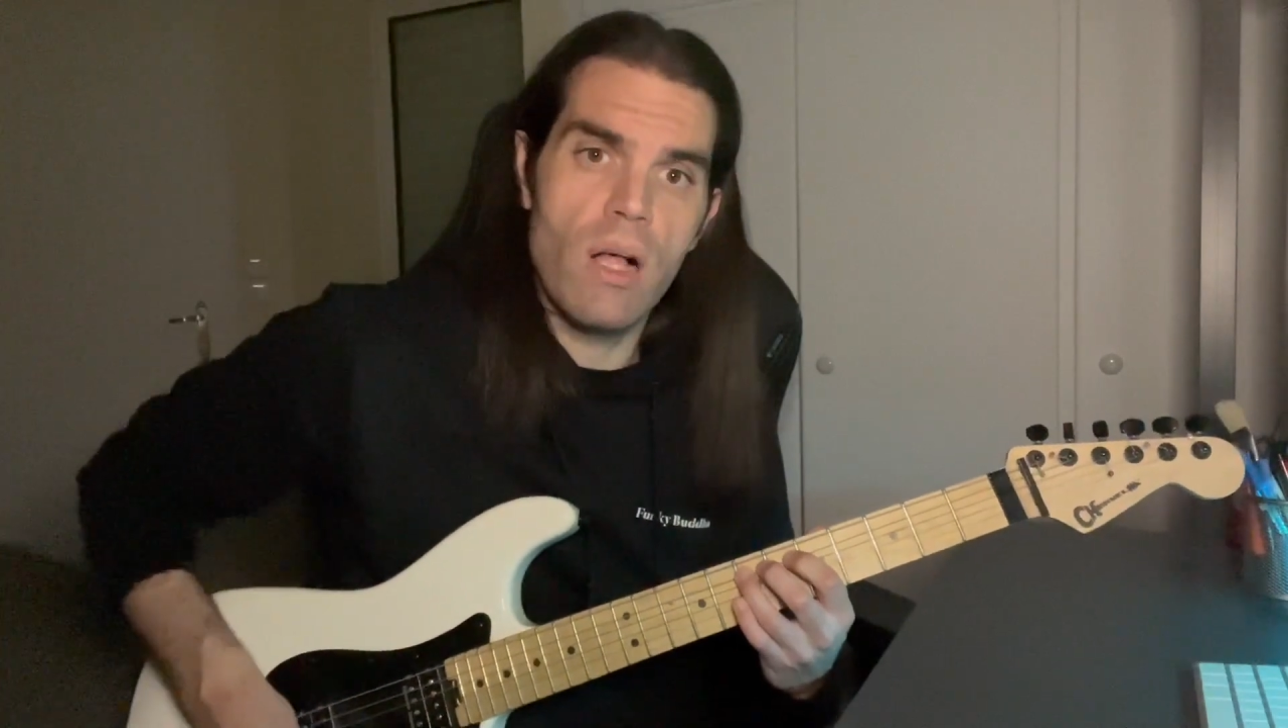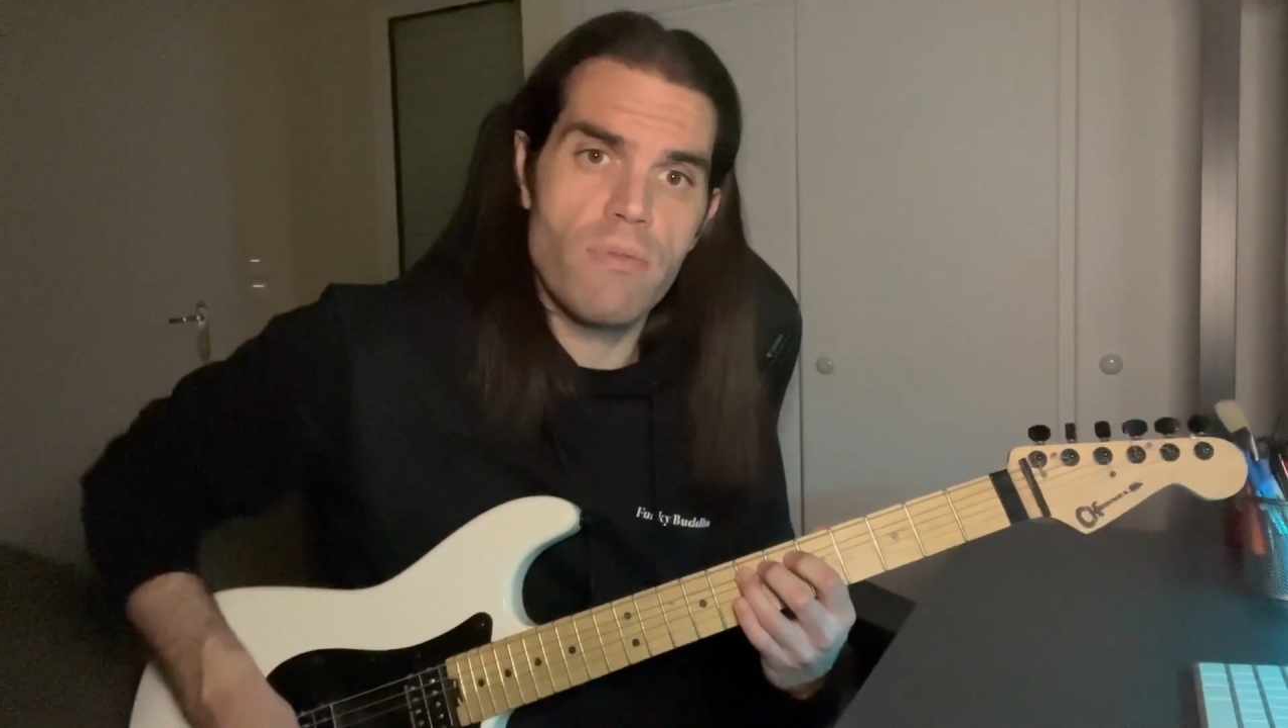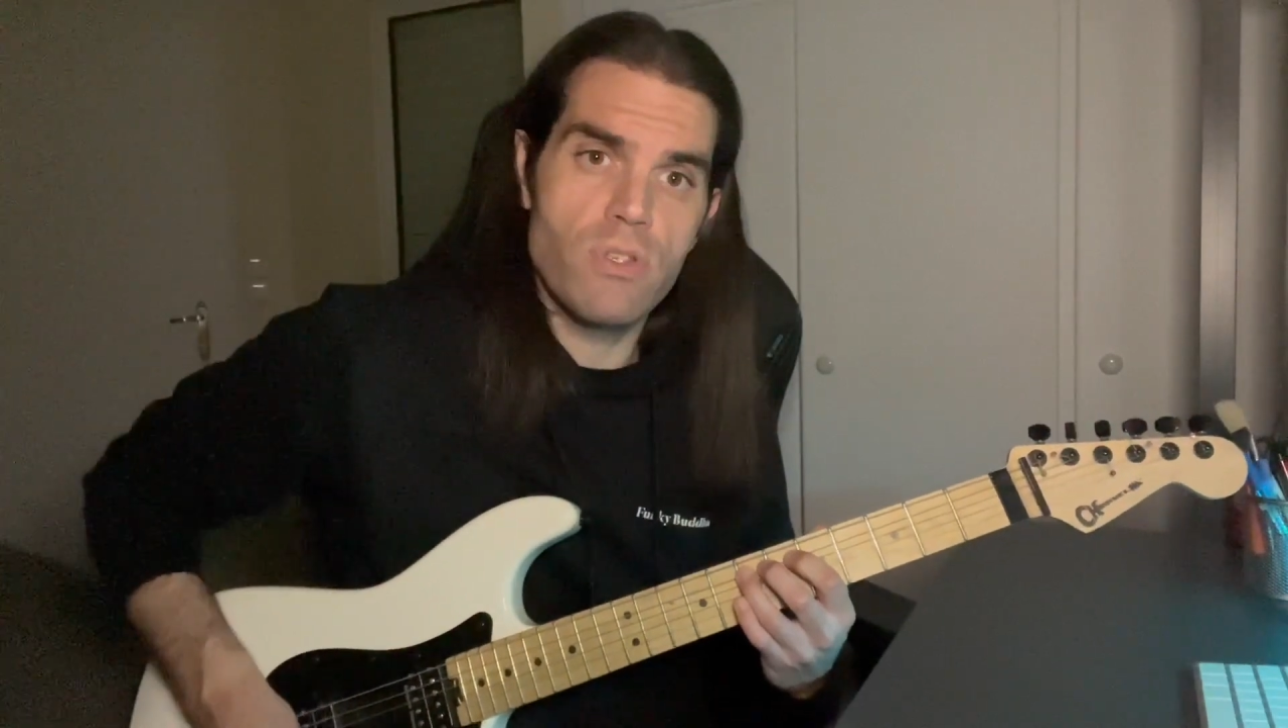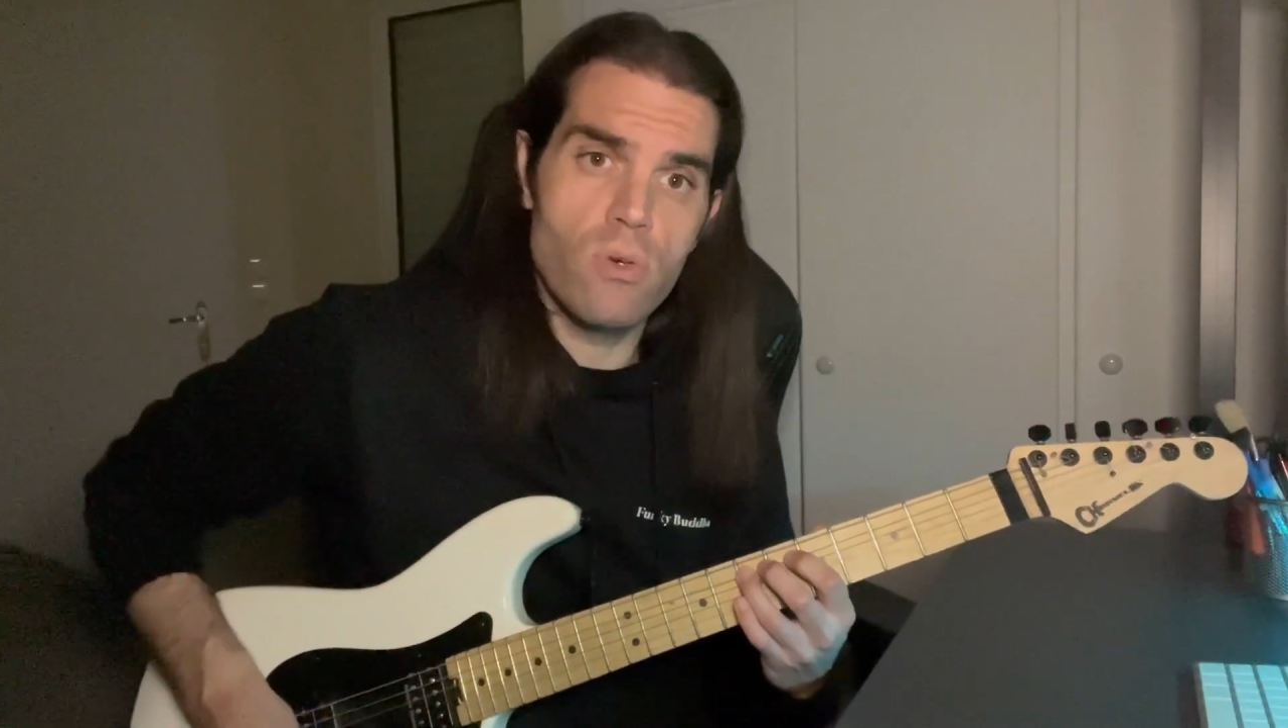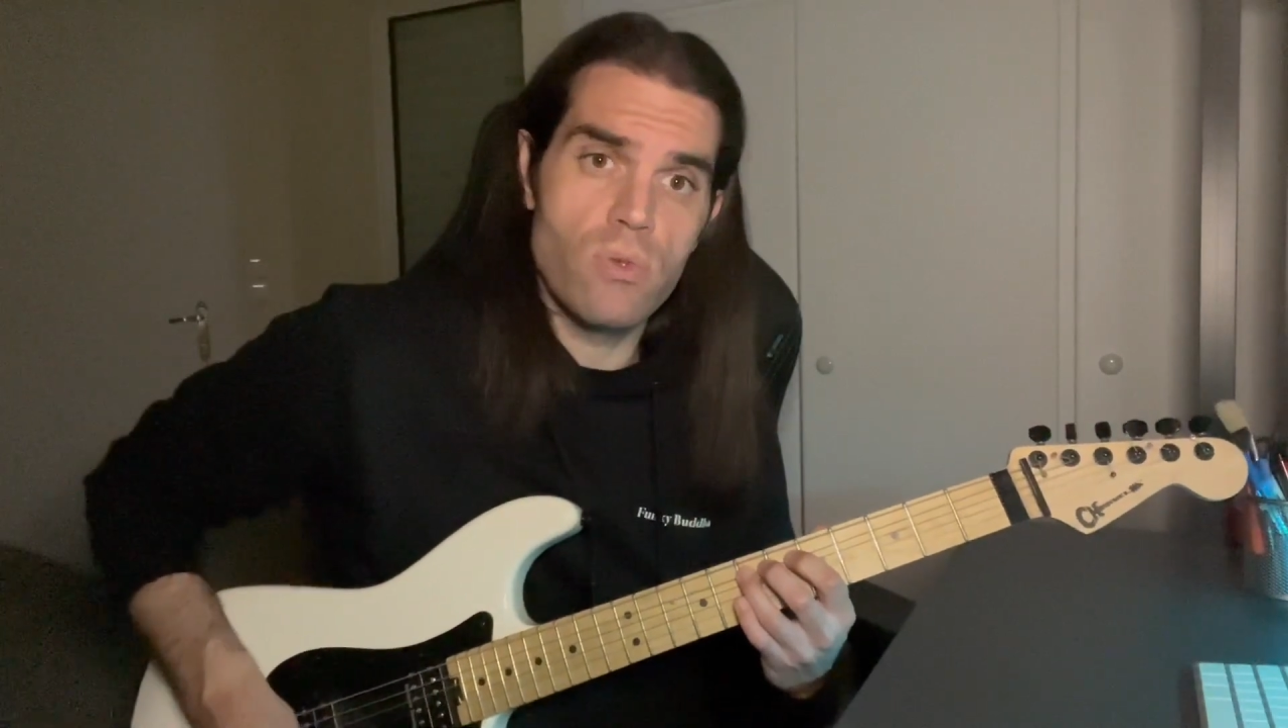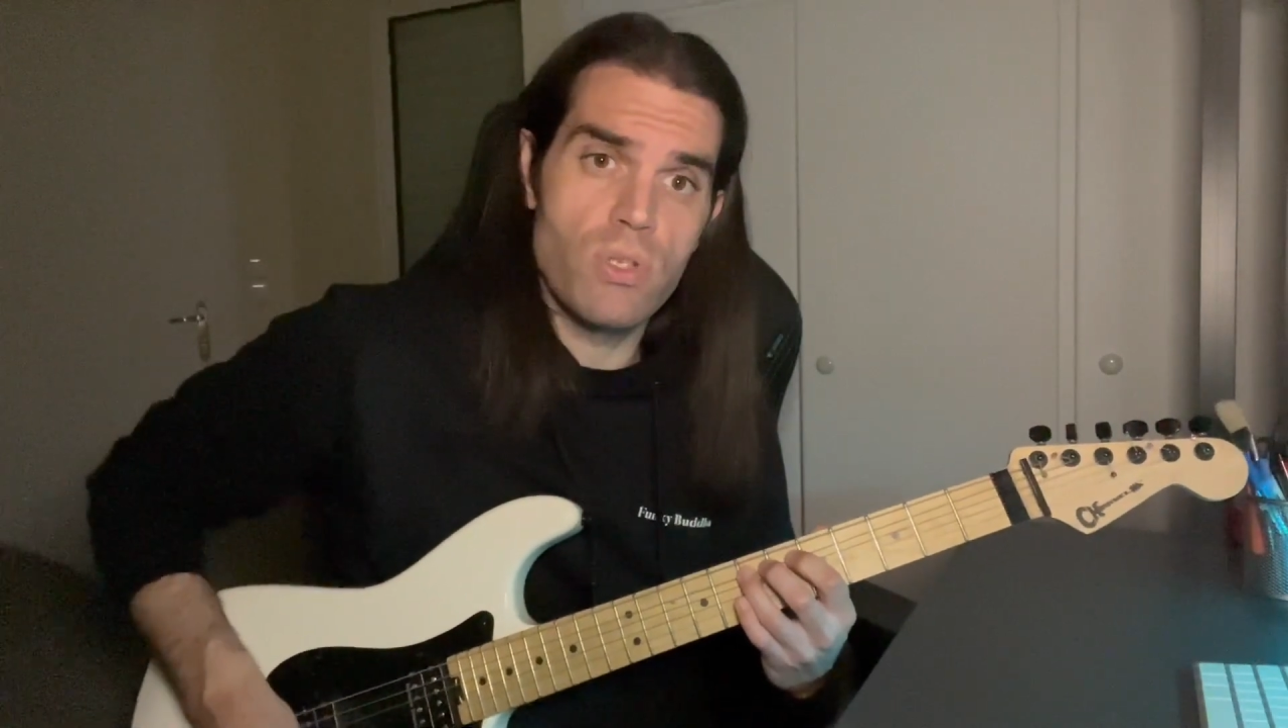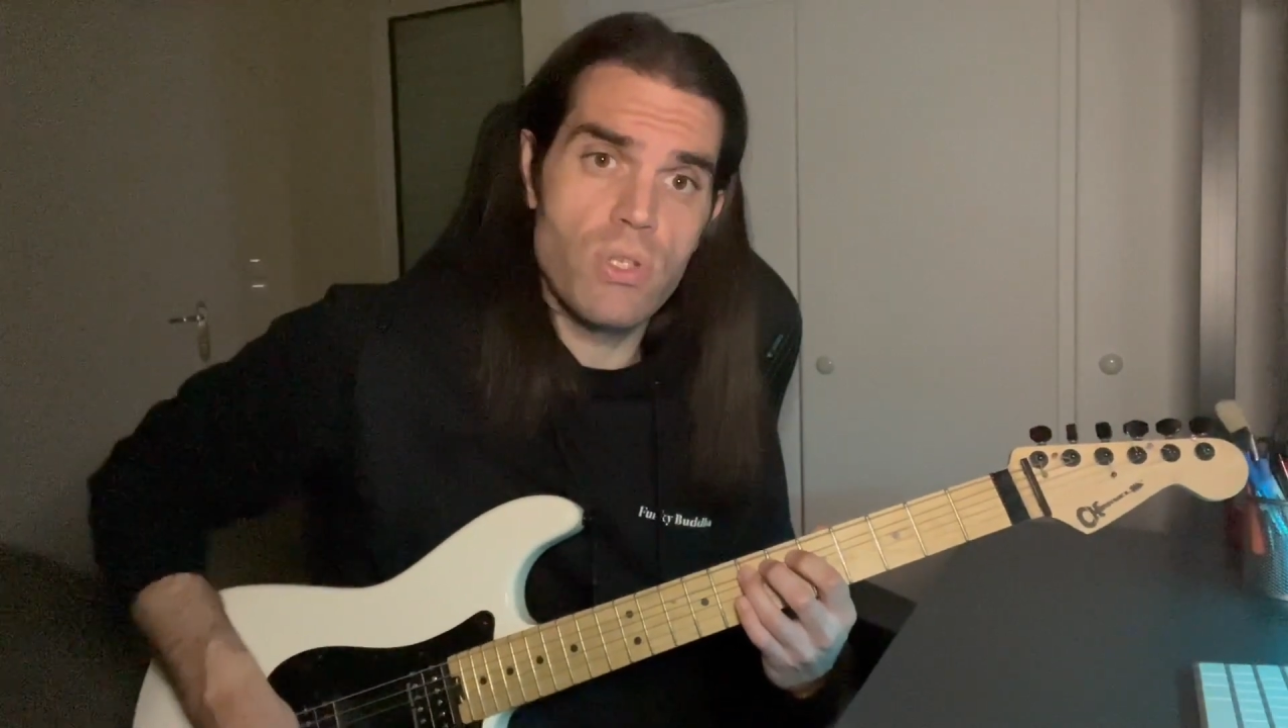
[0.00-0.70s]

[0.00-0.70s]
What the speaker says: half tones.